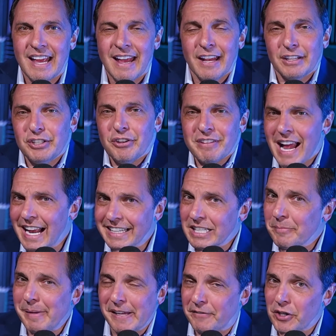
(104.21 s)
You're not going to
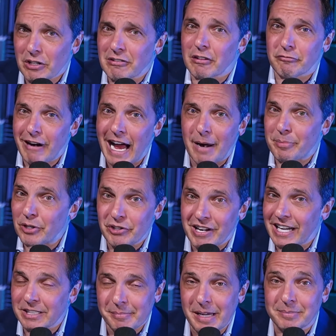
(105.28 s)
be, if you're a robber, you're not
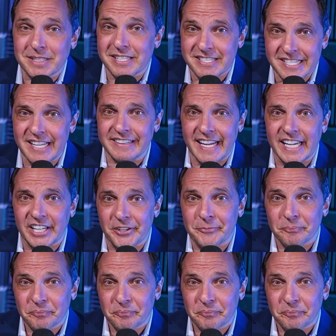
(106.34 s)
going to be able to sit there